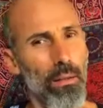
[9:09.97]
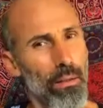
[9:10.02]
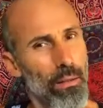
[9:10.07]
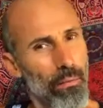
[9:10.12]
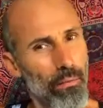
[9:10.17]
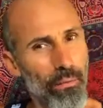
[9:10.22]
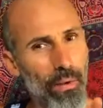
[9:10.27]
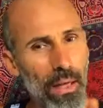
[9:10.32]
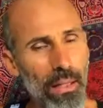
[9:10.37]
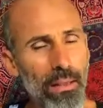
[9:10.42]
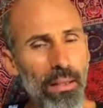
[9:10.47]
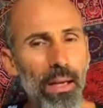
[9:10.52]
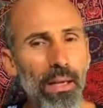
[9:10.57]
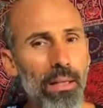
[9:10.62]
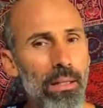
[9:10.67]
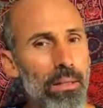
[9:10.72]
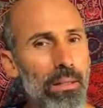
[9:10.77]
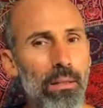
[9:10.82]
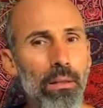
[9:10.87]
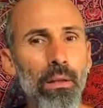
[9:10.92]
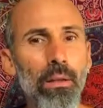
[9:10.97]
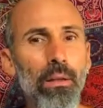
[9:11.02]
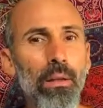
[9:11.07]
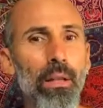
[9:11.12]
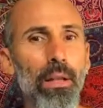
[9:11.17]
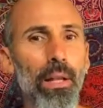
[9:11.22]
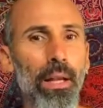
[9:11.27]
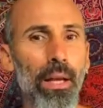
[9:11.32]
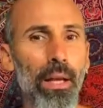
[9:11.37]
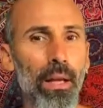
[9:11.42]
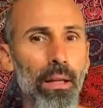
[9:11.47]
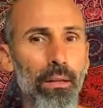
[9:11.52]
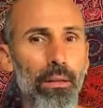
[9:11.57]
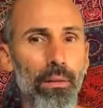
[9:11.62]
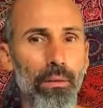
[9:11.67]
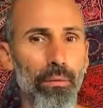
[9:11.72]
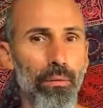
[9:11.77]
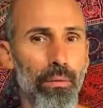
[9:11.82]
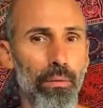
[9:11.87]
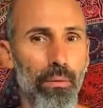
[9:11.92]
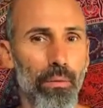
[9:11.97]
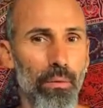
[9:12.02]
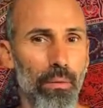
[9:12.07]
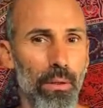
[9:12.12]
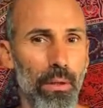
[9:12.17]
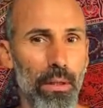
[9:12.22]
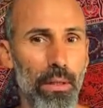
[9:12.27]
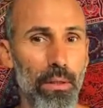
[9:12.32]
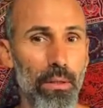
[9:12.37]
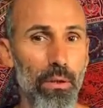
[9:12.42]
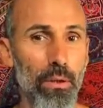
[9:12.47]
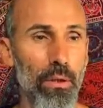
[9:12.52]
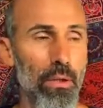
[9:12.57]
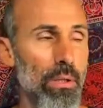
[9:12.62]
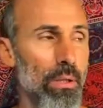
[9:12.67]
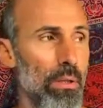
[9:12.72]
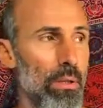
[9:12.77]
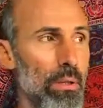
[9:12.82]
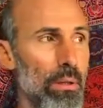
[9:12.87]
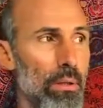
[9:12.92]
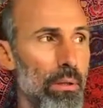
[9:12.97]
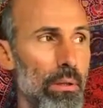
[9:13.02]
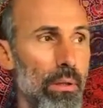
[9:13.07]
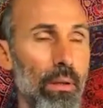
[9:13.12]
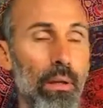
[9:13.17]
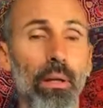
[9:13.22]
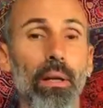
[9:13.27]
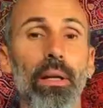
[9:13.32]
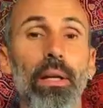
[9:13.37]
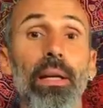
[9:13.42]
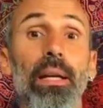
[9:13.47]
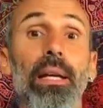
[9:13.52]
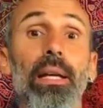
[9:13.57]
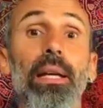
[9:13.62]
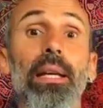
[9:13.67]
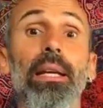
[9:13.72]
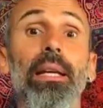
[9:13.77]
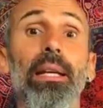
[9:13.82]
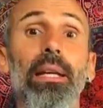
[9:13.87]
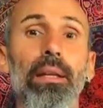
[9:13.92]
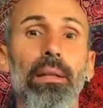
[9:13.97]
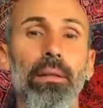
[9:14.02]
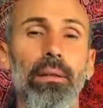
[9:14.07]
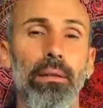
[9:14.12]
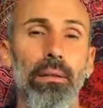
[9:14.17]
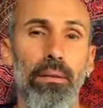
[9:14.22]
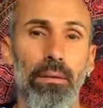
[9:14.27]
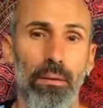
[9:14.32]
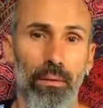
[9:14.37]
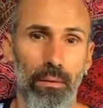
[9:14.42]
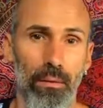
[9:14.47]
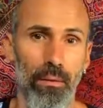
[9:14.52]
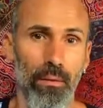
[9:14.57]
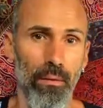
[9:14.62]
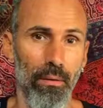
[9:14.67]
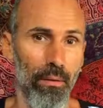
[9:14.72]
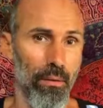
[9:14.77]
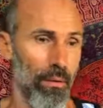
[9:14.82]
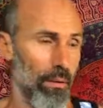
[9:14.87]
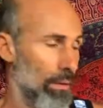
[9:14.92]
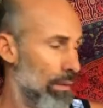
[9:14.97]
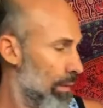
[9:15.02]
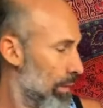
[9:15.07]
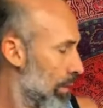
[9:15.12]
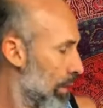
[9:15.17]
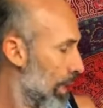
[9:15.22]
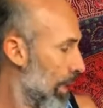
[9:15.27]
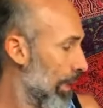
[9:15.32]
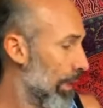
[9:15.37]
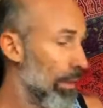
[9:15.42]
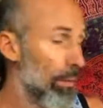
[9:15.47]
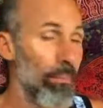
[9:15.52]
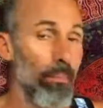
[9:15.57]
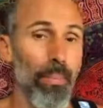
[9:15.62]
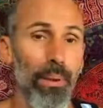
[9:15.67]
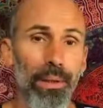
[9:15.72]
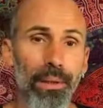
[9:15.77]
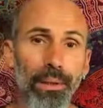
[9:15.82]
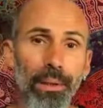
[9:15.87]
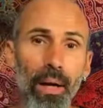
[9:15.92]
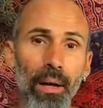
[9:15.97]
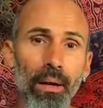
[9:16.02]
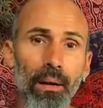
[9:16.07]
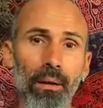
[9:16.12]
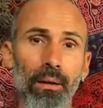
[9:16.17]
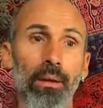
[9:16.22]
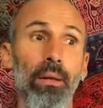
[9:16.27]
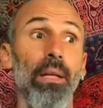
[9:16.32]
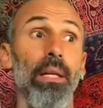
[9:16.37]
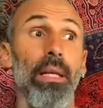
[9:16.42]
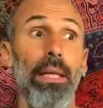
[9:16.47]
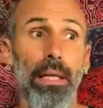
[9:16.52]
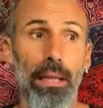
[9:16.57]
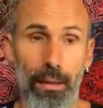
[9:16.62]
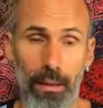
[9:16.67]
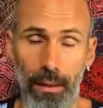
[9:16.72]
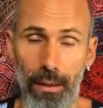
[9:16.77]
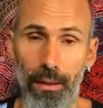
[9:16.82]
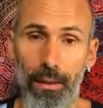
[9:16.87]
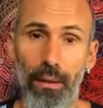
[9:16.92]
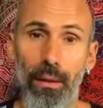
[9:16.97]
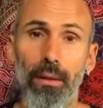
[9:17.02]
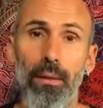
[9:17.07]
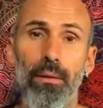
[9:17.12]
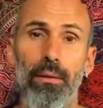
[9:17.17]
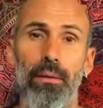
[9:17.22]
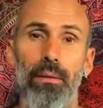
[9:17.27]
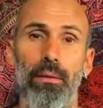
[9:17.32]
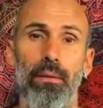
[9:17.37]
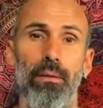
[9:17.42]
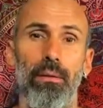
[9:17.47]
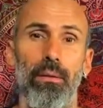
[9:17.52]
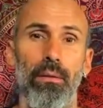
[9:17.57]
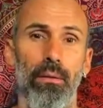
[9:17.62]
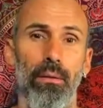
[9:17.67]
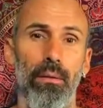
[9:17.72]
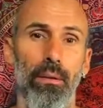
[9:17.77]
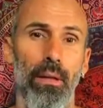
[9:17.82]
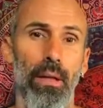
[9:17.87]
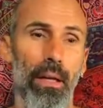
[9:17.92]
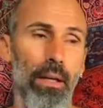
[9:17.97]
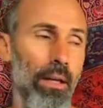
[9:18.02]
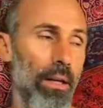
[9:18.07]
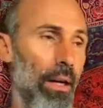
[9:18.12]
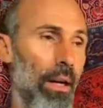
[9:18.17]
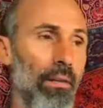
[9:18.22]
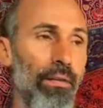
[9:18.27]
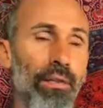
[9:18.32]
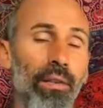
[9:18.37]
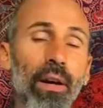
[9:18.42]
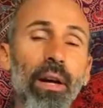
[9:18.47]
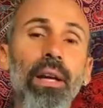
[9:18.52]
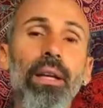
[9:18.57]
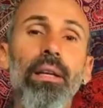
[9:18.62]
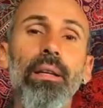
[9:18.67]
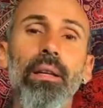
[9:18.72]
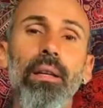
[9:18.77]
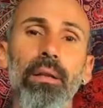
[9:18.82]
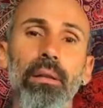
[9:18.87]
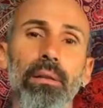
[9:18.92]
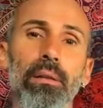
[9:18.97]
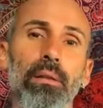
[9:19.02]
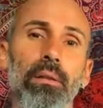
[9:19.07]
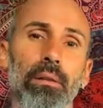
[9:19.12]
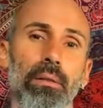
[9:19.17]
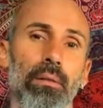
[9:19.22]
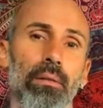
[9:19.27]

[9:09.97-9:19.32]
Vata is not negative, it's just it is. It's like Pitta, it is, and Kapha, it is,